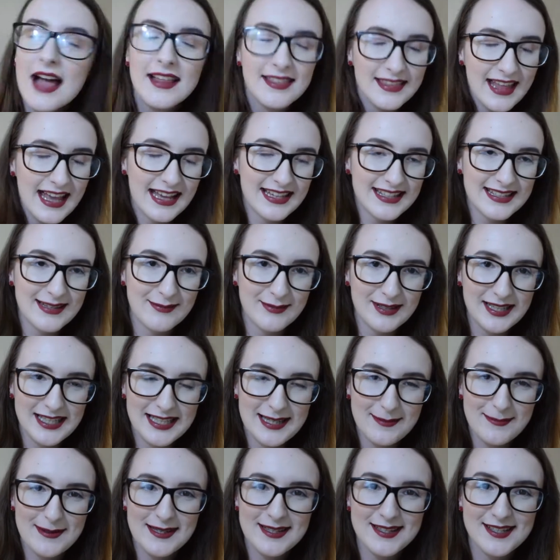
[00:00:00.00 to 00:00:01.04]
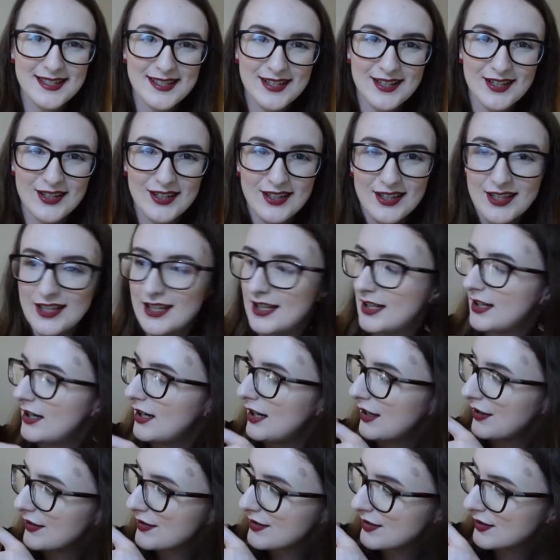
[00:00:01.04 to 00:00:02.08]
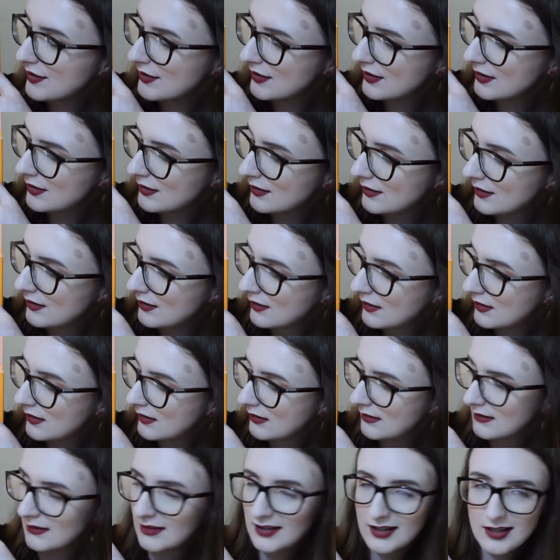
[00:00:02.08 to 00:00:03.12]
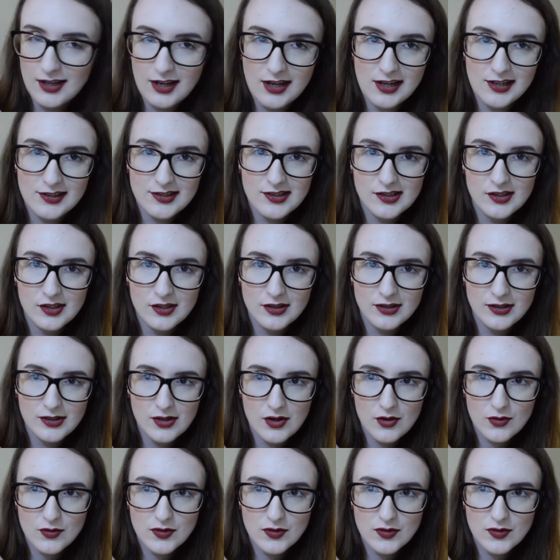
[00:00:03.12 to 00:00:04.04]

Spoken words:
Next I'm going to dip into the colour Ozone. I'm going